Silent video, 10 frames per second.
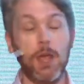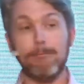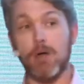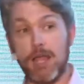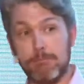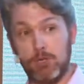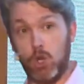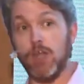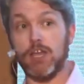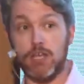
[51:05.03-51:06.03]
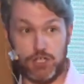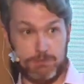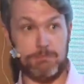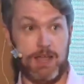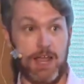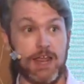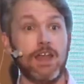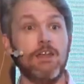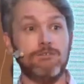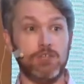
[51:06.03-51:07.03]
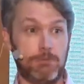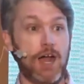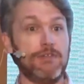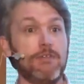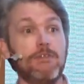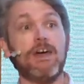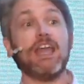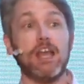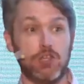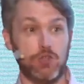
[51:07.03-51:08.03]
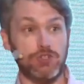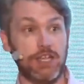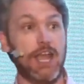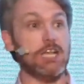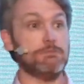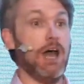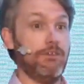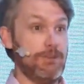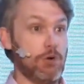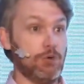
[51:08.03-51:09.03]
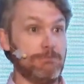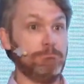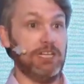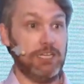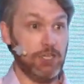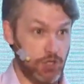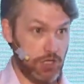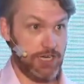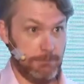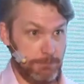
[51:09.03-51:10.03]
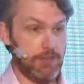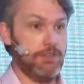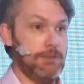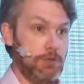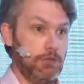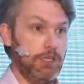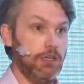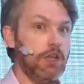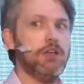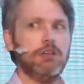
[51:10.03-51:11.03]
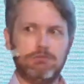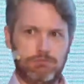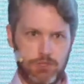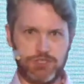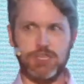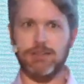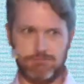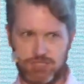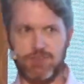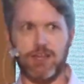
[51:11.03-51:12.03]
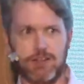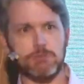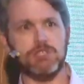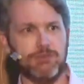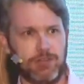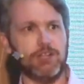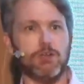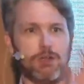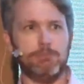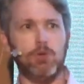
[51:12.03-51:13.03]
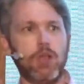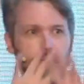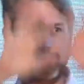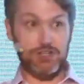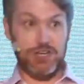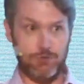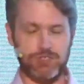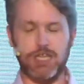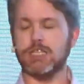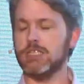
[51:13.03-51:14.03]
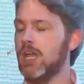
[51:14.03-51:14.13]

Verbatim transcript: My employer should be paying for the Python they are using as part of the multi billion dollar company that they're building. not saying Survata there specifically, you know, employer in the general sense.